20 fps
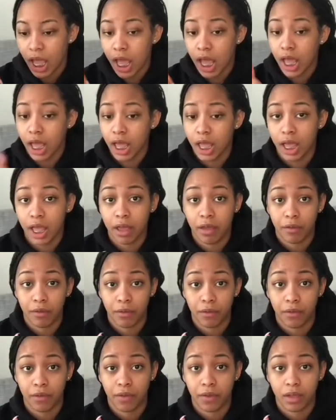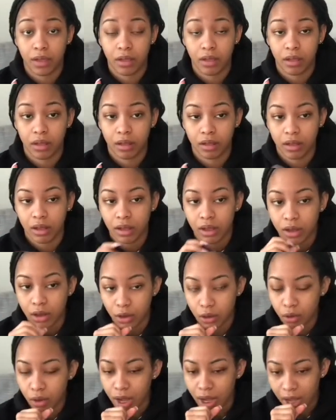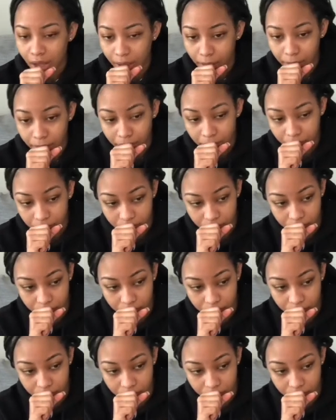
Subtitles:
If hold on, I got a burp.